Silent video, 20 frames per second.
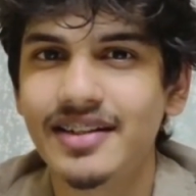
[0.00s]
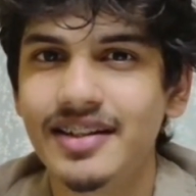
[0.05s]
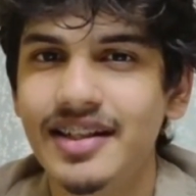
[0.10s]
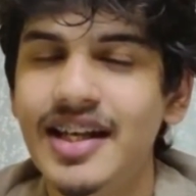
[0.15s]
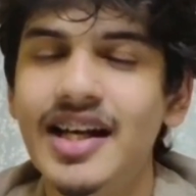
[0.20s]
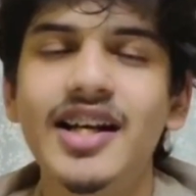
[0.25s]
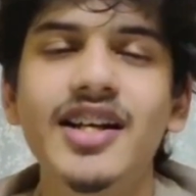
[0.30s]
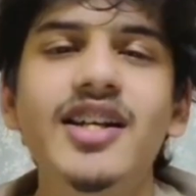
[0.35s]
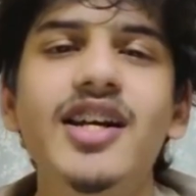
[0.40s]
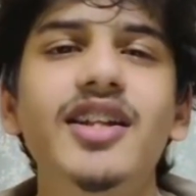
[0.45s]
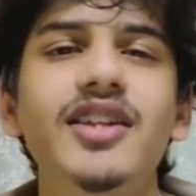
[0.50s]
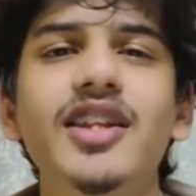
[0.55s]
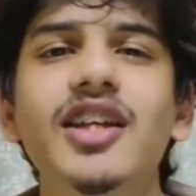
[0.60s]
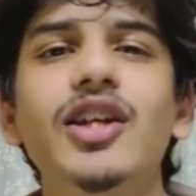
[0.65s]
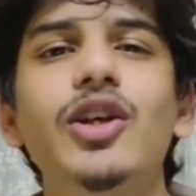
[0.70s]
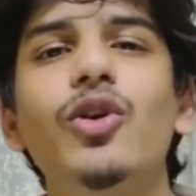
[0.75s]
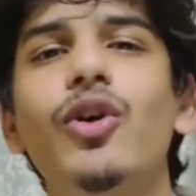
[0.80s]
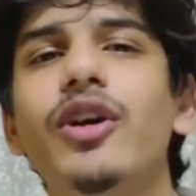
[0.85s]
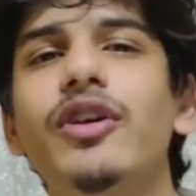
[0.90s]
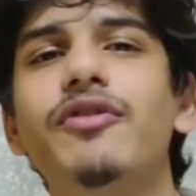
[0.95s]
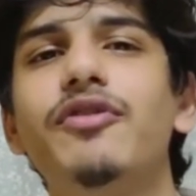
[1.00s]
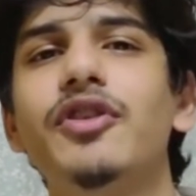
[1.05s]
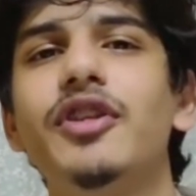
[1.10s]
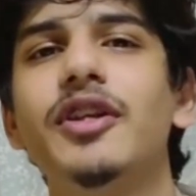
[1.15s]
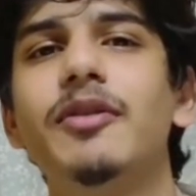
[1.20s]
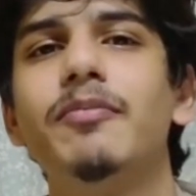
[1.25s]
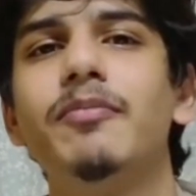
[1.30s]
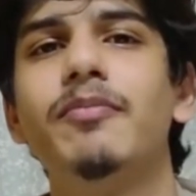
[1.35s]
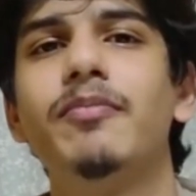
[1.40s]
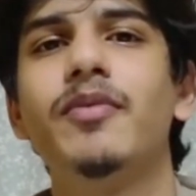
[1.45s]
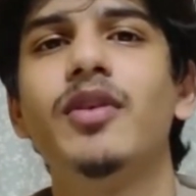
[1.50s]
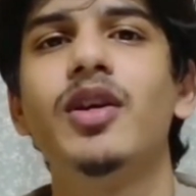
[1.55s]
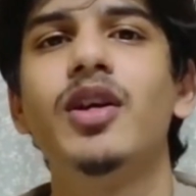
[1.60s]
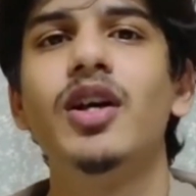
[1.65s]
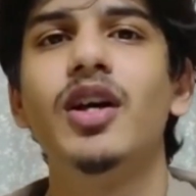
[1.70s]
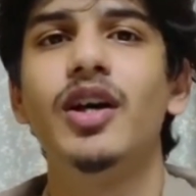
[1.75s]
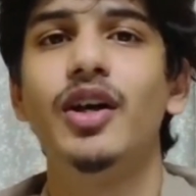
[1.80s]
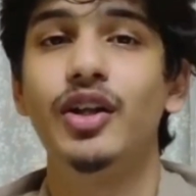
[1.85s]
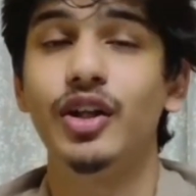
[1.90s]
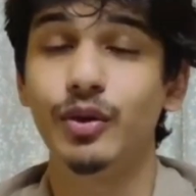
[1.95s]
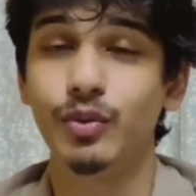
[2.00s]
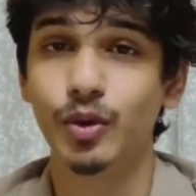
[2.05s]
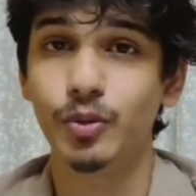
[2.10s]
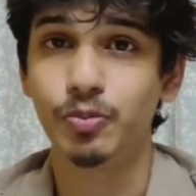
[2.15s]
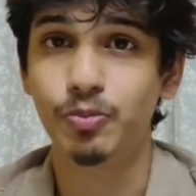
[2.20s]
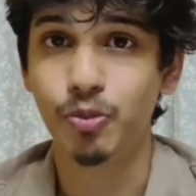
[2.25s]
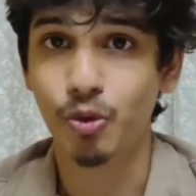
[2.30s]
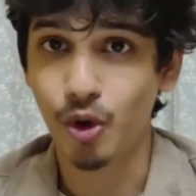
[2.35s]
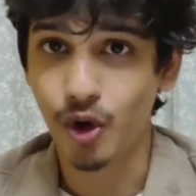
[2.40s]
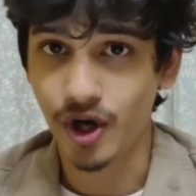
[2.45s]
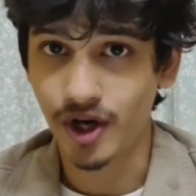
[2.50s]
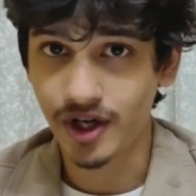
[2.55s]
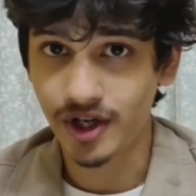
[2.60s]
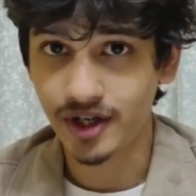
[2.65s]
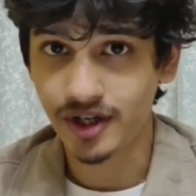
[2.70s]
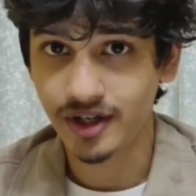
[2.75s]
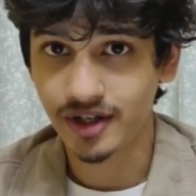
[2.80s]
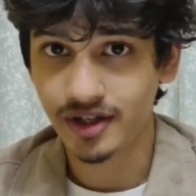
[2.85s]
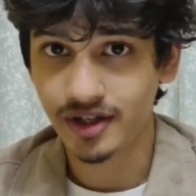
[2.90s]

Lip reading: They had nothing going for them. They were poor,